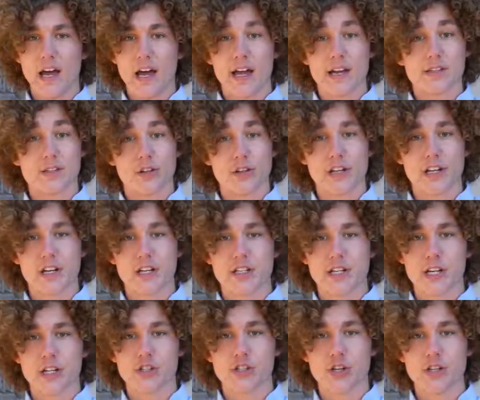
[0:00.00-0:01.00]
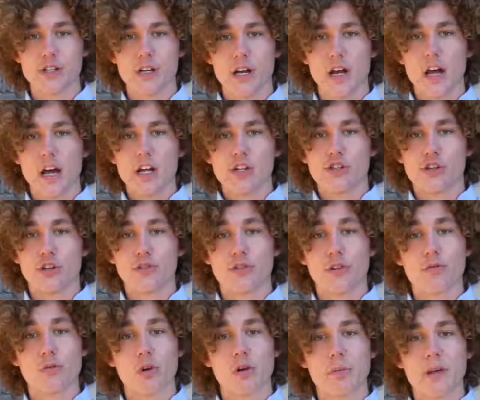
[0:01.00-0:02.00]
His only contingent?
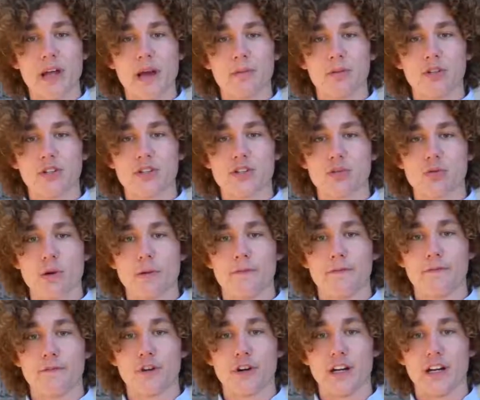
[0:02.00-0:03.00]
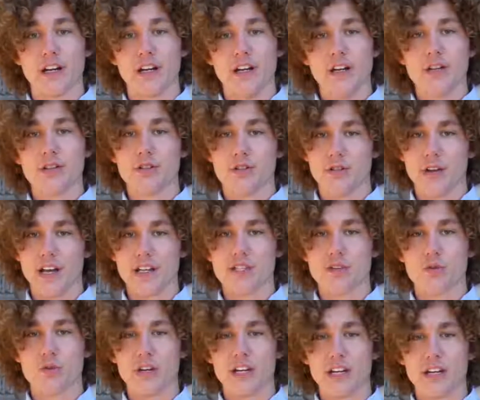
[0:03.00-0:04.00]
Children would be able to swim free 2 days
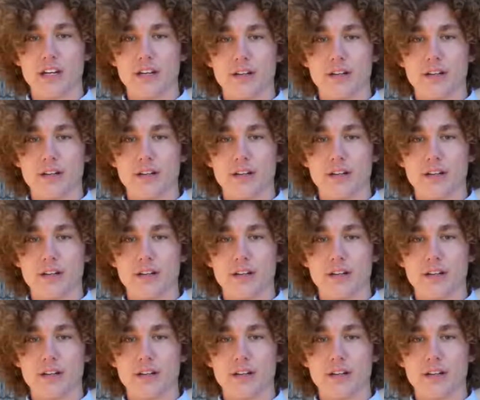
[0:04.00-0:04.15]
a week.